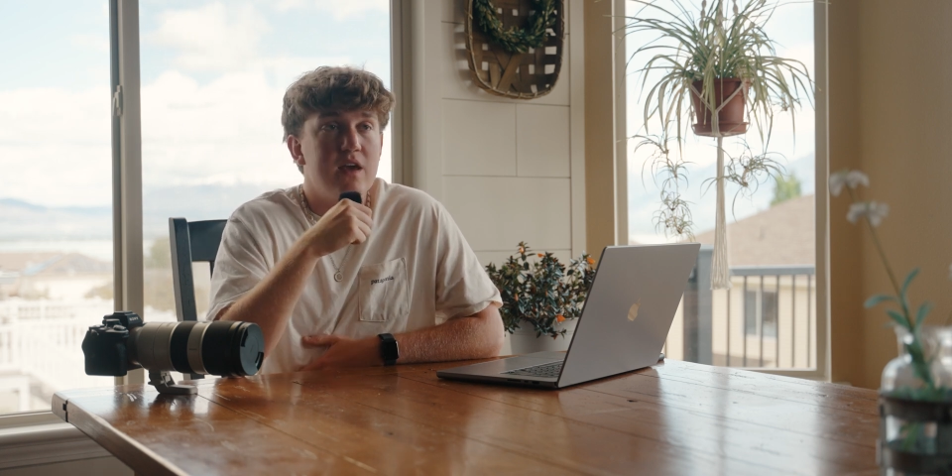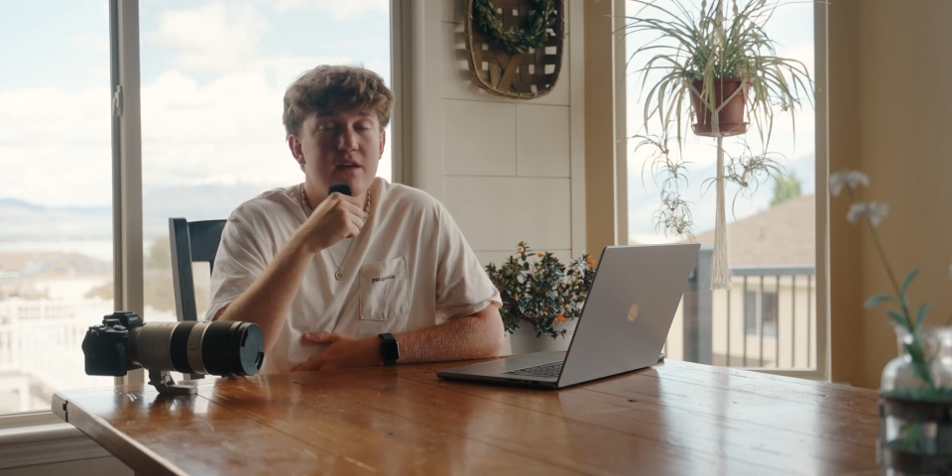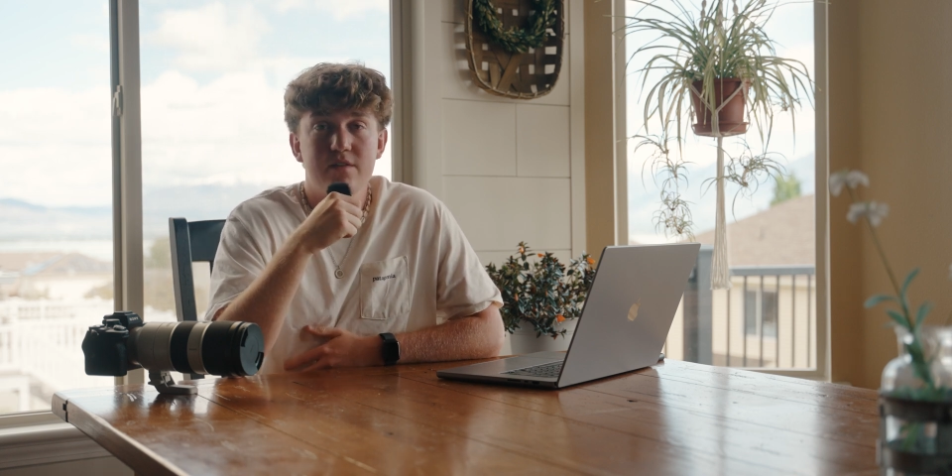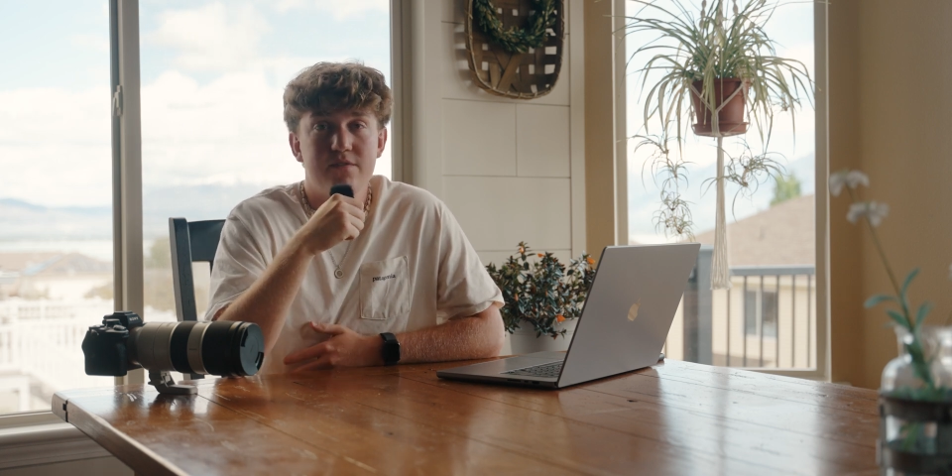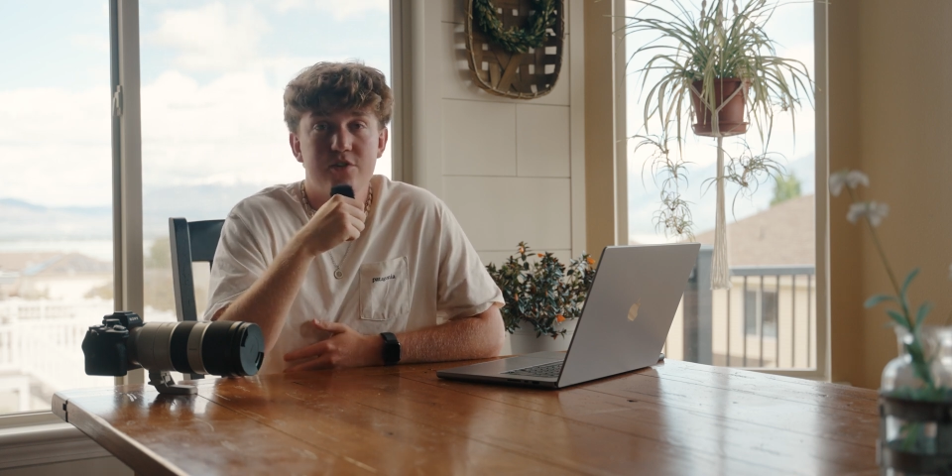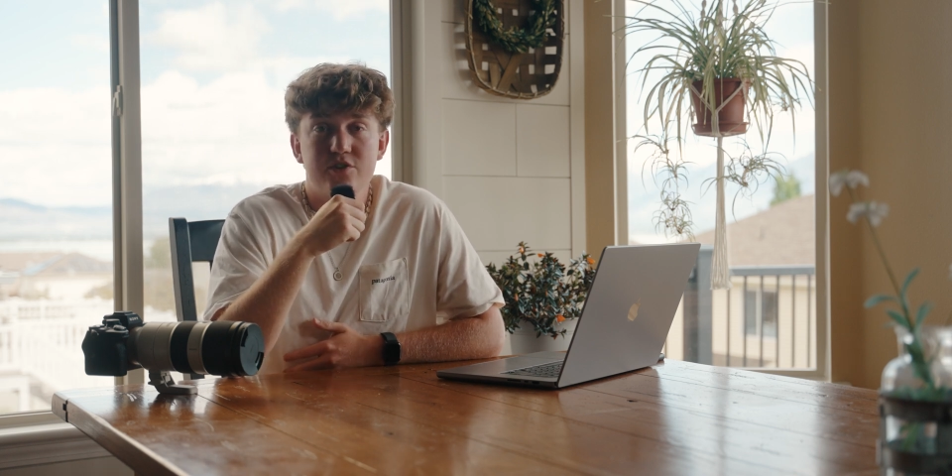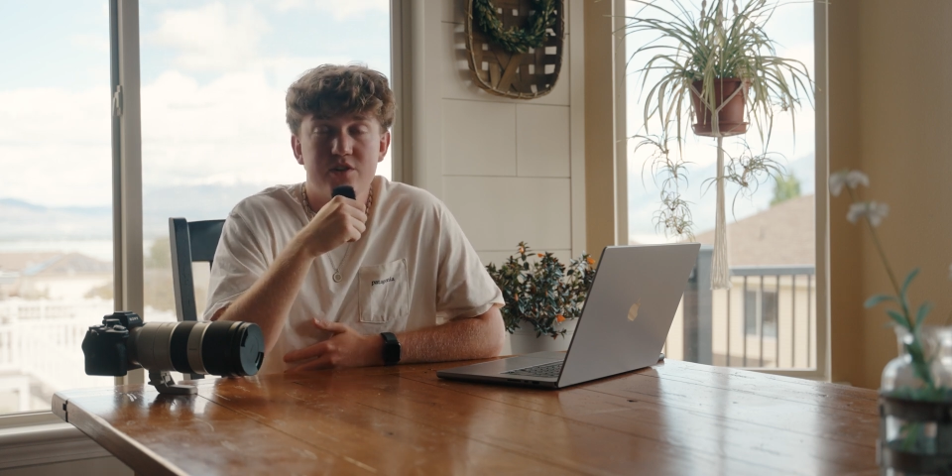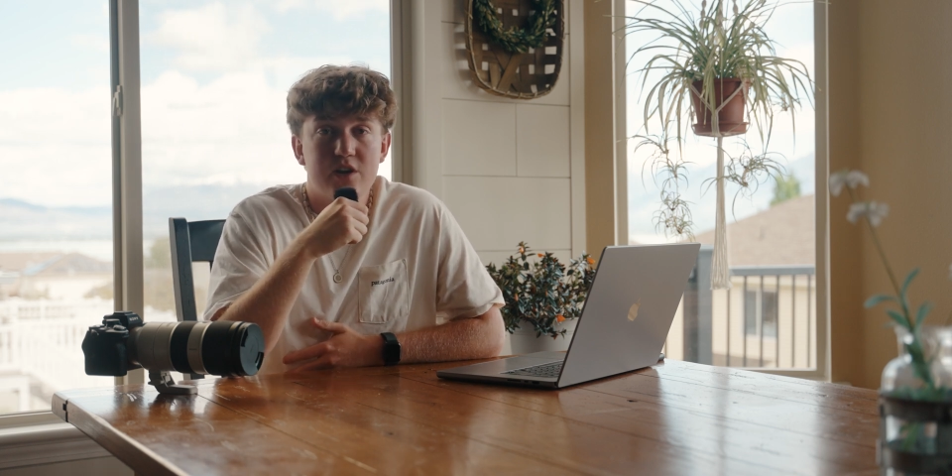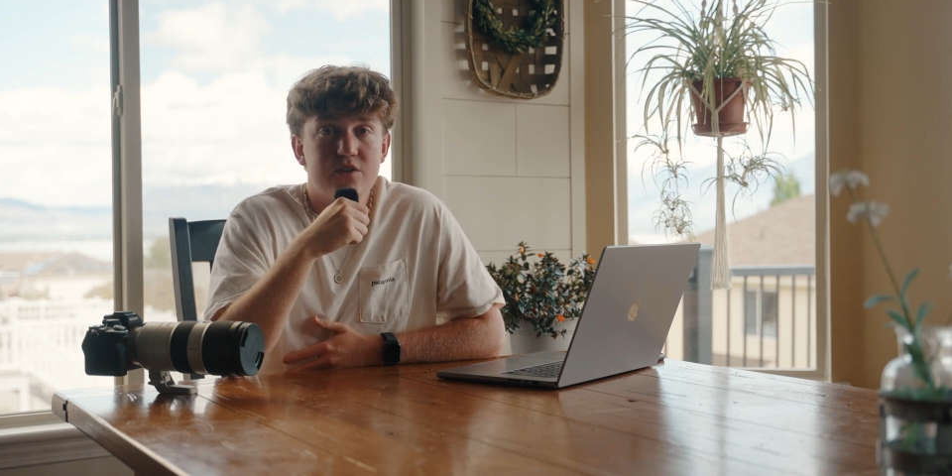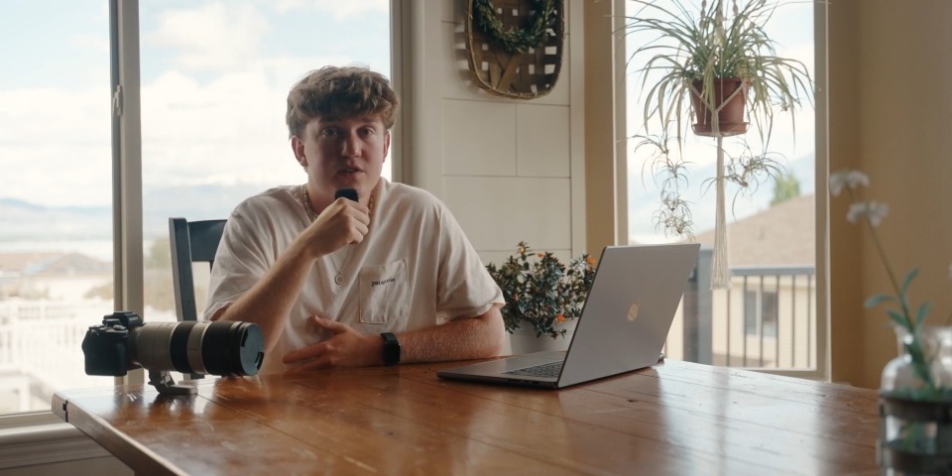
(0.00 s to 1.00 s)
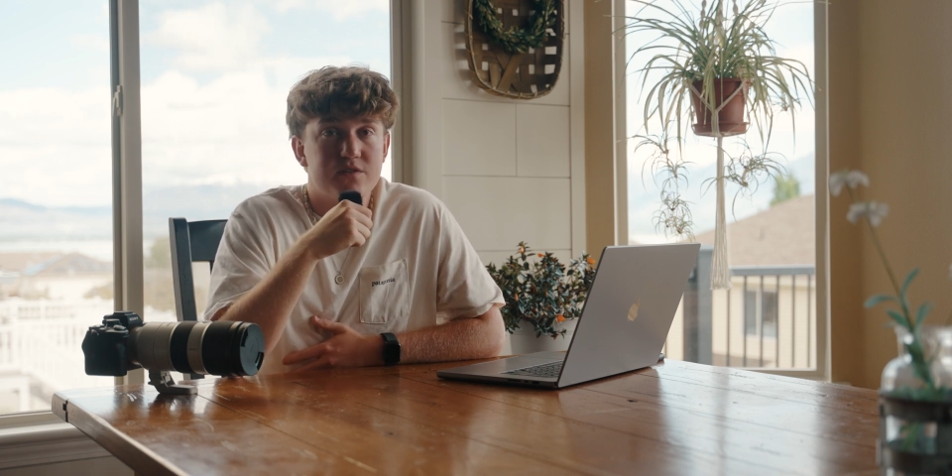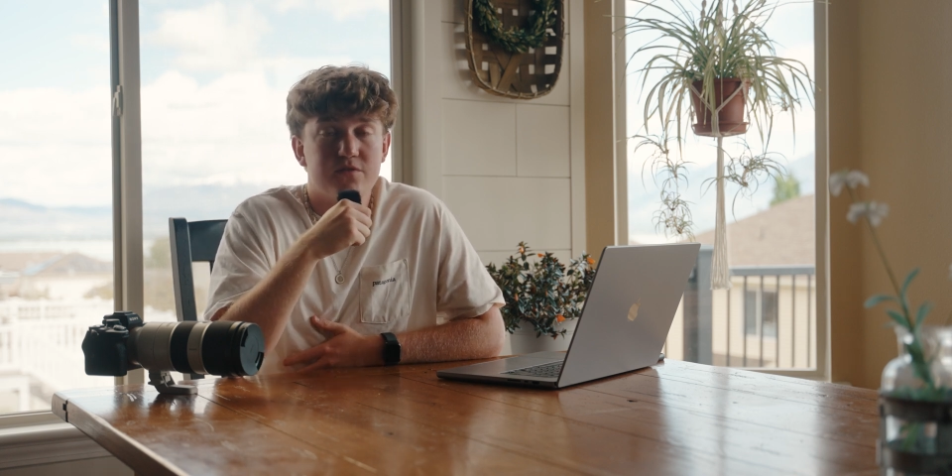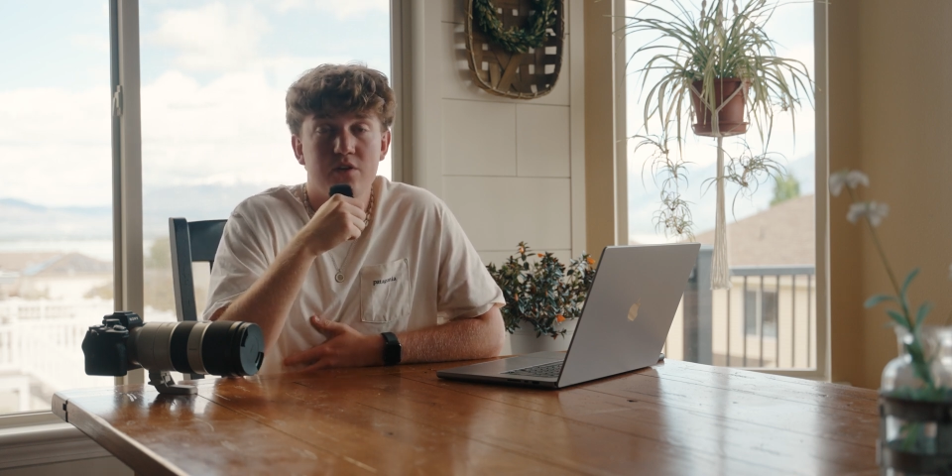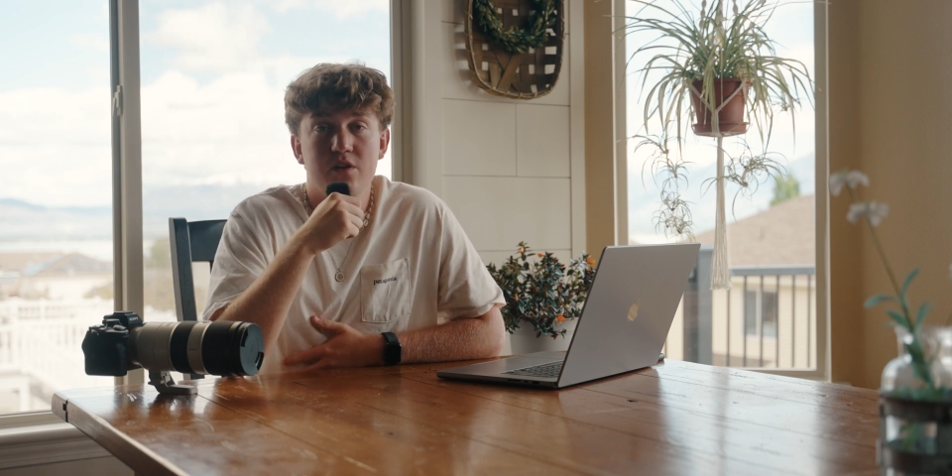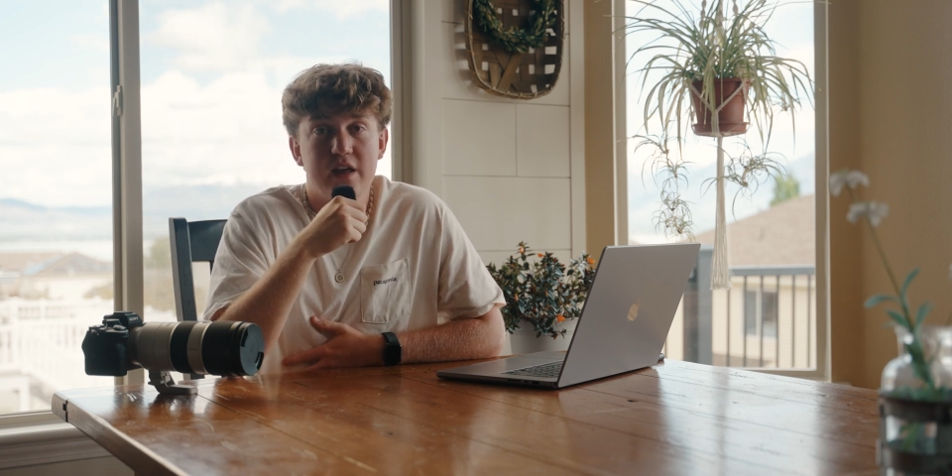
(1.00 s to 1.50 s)
Even if you're just gonna use this
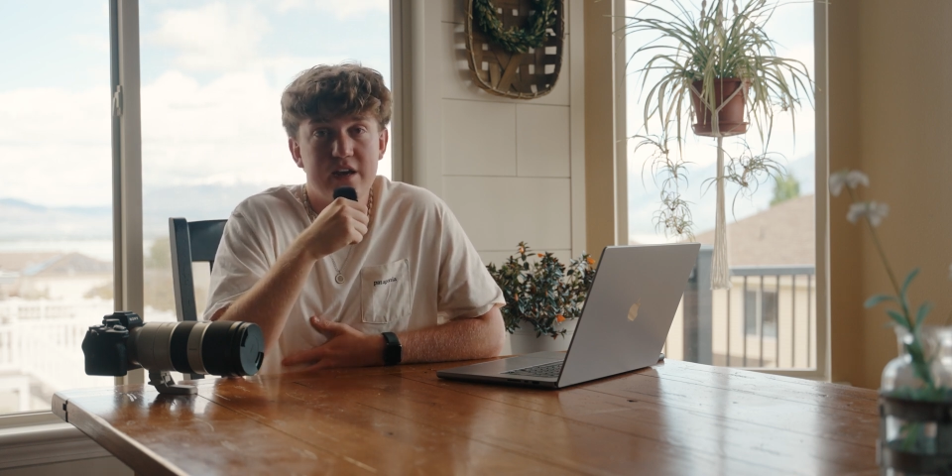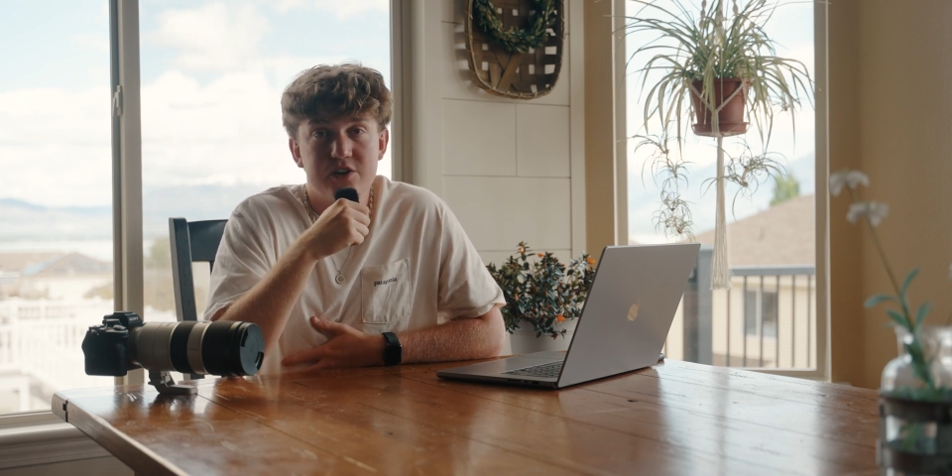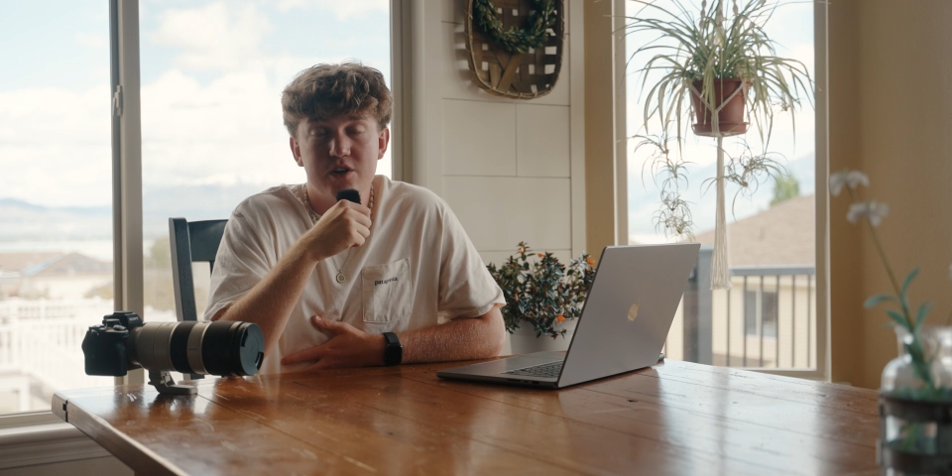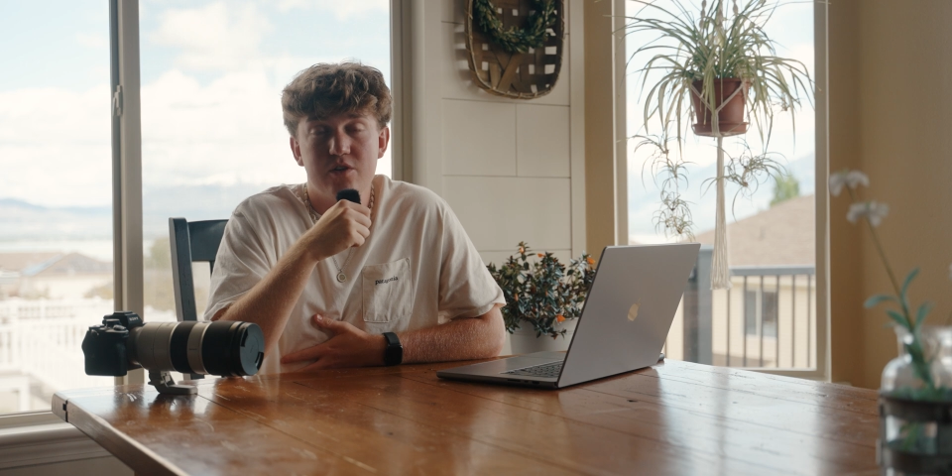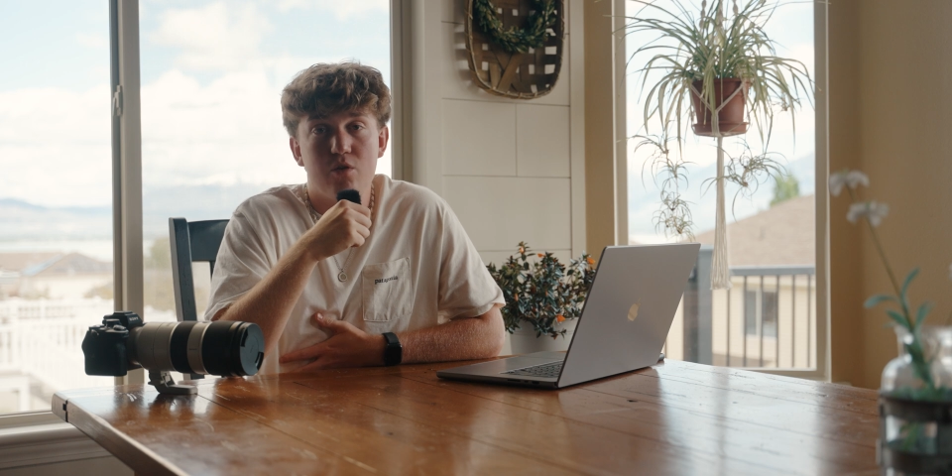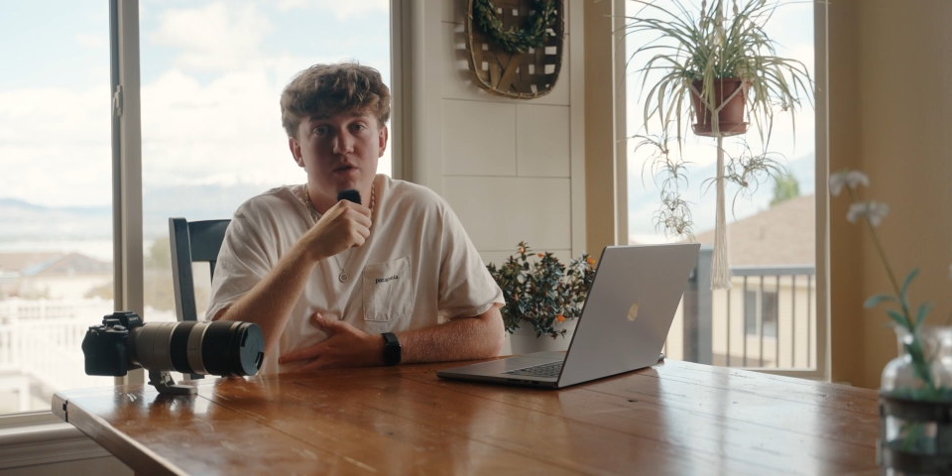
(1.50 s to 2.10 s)
for halation,